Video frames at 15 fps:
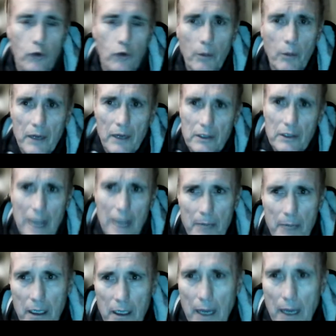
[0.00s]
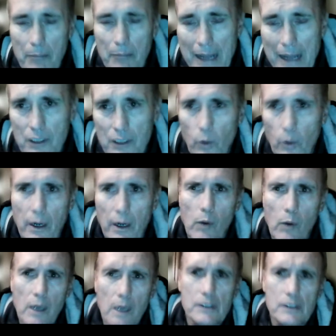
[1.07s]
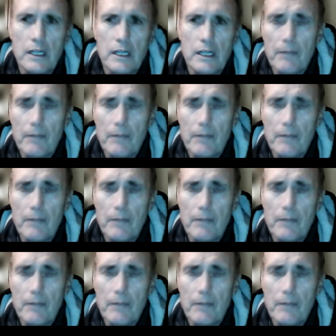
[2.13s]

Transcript: Well, by the time I got back to where I was